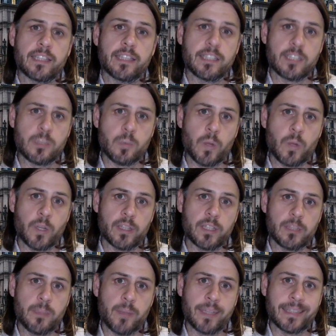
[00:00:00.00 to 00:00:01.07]
This is work
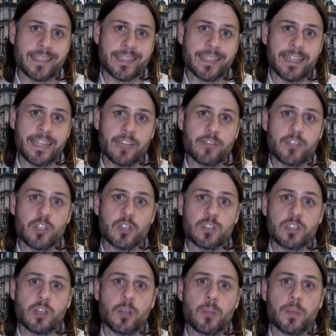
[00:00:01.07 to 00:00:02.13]
that's being done out of
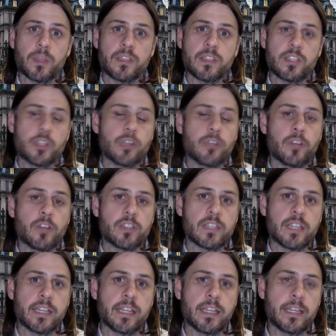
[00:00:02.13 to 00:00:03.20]
Johns Hopkins
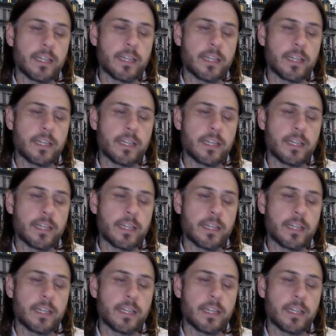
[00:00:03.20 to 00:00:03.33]
University